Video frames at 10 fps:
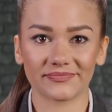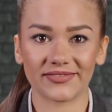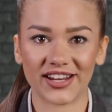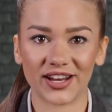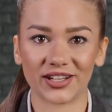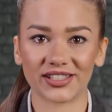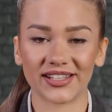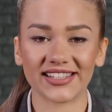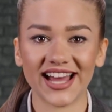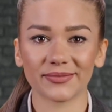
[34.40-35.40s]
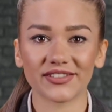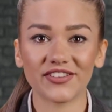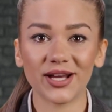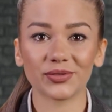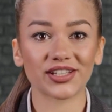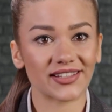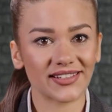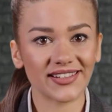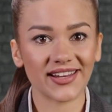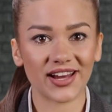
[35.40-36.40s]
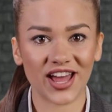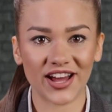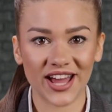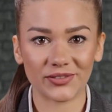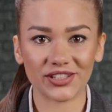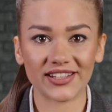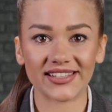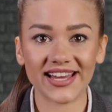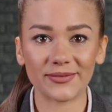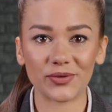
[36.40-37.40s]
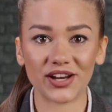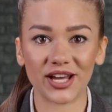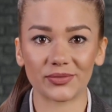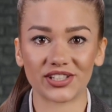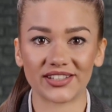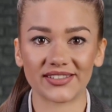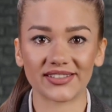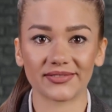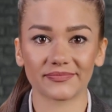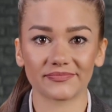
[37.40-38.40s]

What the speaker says: There are two types of options: call options and put options.